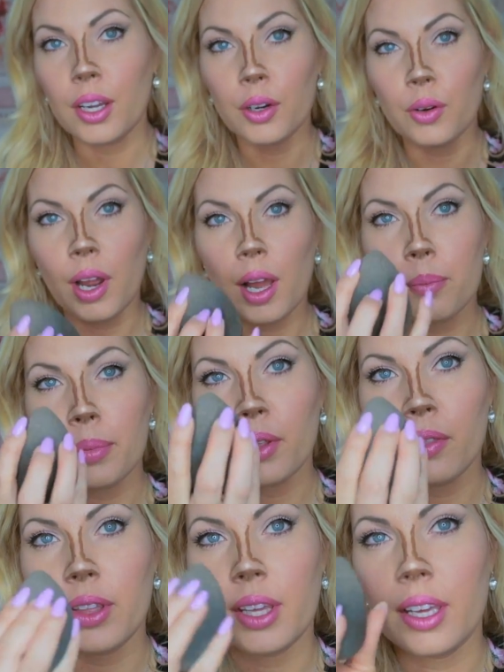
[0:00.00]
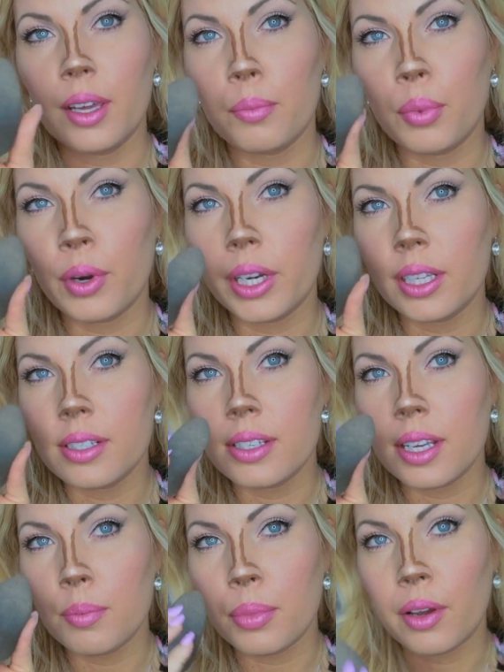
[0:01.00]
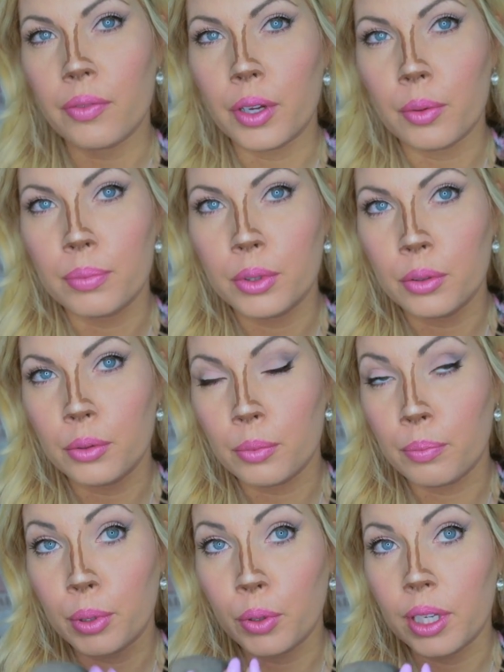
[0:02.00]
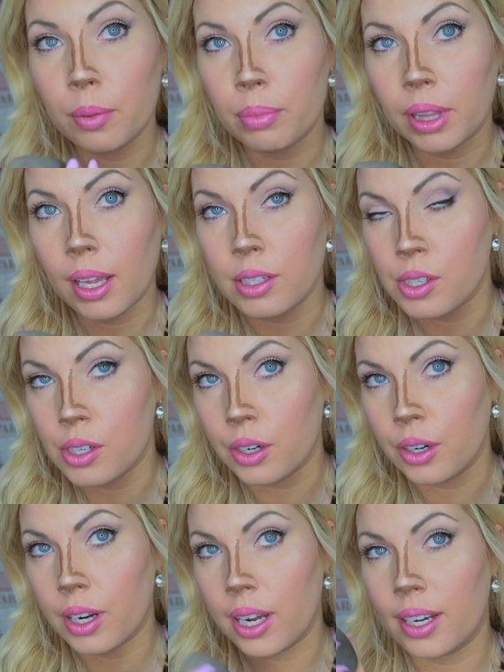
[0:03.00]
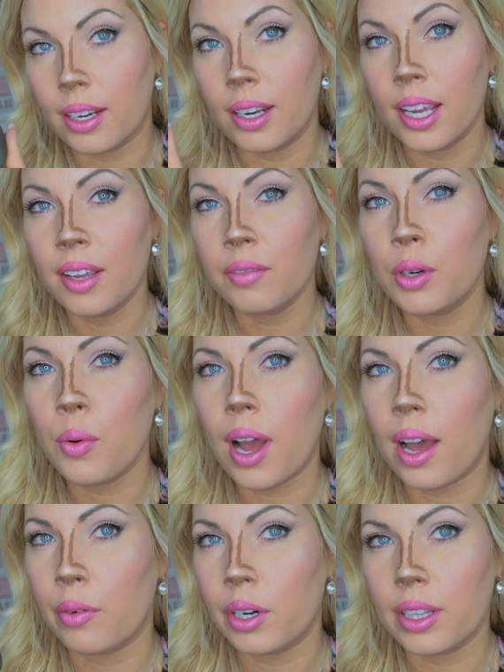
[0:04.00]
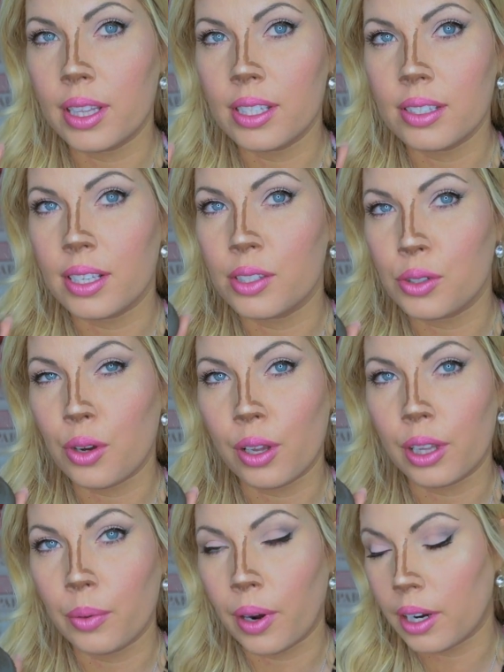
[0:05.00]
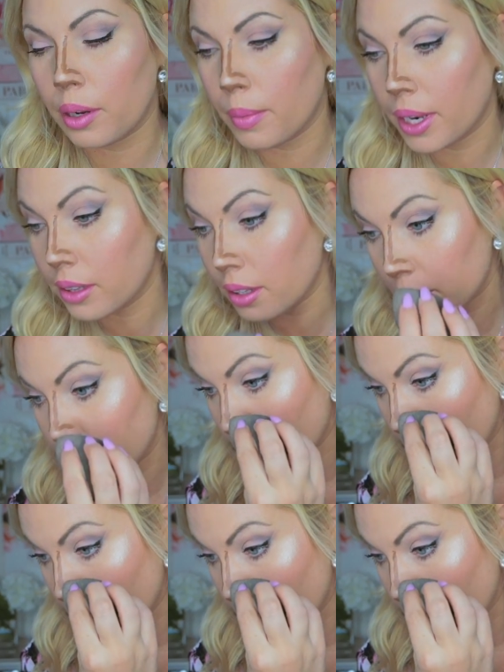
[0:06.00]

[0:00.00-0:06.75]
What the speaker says: Grab the pointy tip of your beauty blender, and if you don't have one of these, I strongly recommend them.